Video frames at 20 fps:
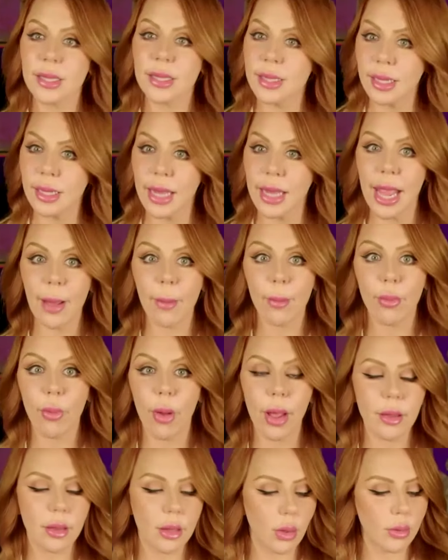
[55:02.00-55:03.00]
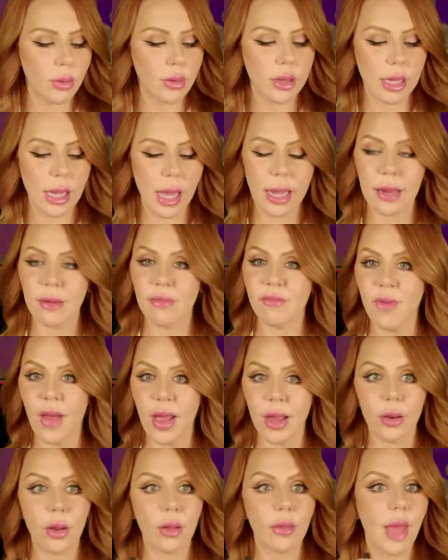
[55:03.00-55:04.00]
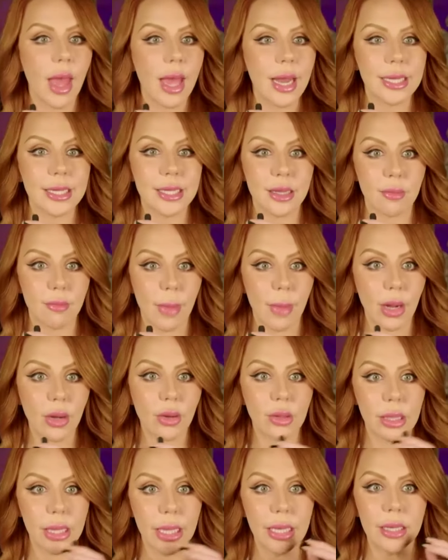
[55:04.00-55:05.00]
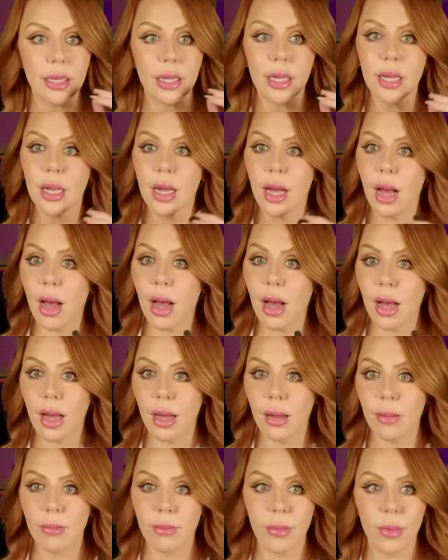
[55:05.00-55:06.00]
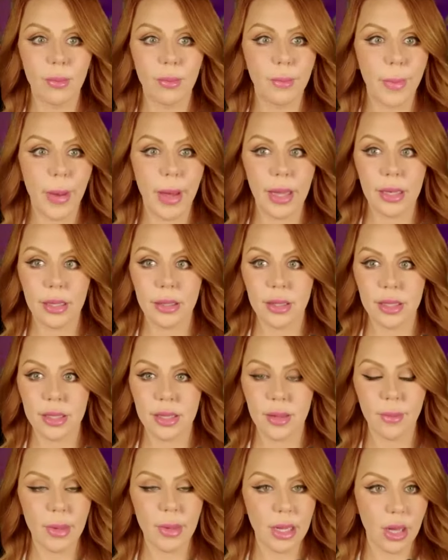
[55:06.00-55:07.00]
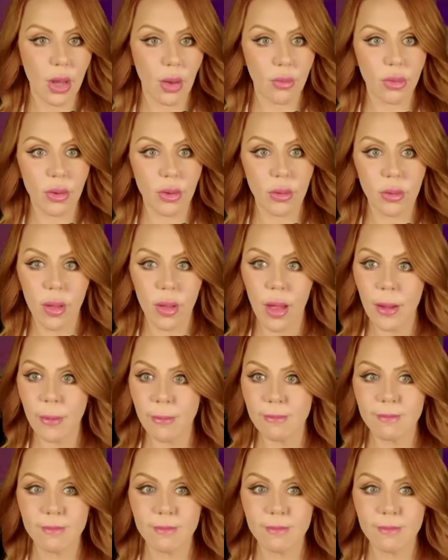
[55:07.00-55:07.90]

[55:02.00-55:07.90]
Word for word: said Camp Bright, and the only thing I can find on that is in Maryland. Um, but does somebody go there a lot?